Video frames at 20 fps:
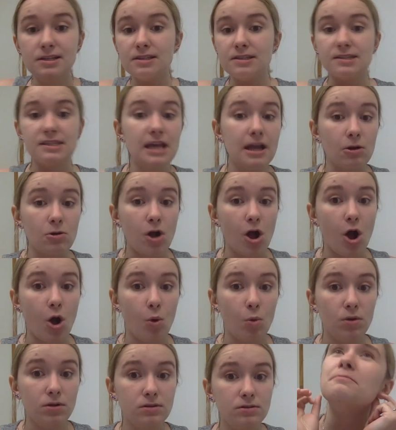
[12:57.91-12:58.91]

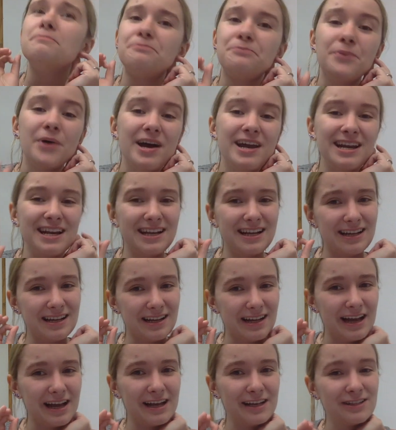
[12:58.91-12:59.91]
Zero. But
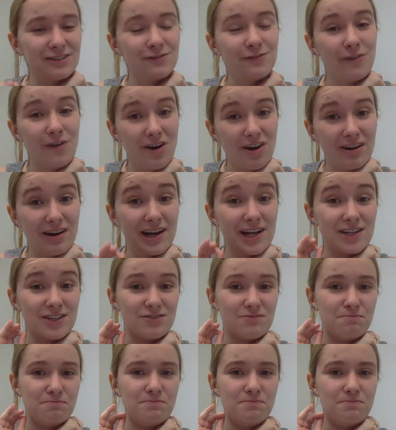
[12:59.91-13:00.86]
as far as